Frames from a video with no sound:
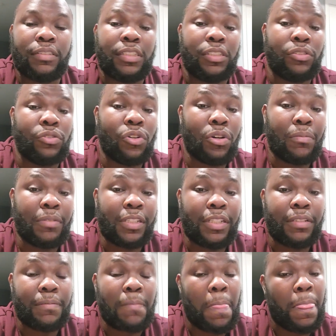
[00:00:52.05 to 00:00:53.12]
And
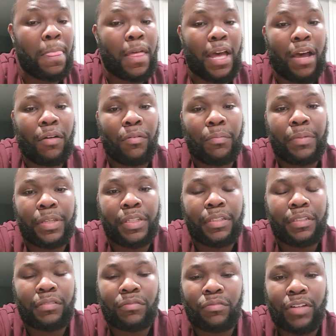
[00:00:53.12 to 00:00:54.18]
normally, I'll
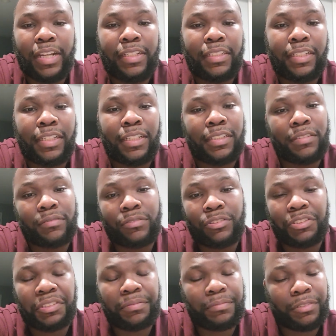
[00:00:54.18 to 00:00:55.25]
be right there,
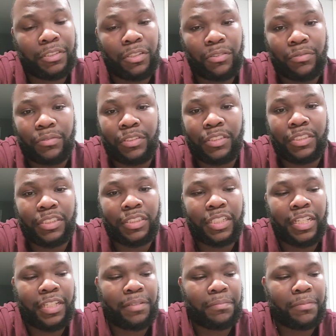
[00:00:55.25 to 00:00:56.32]
you know, in
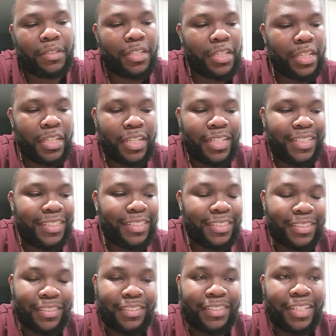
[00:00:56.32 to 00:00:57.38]

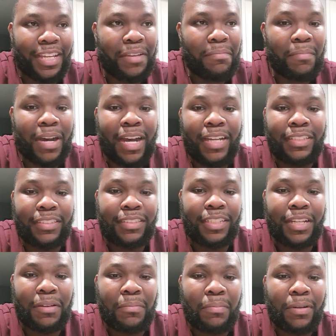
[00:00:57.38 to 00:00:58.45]
the same
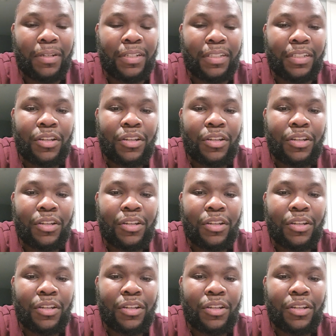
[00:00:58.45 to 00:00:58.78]
mindset. But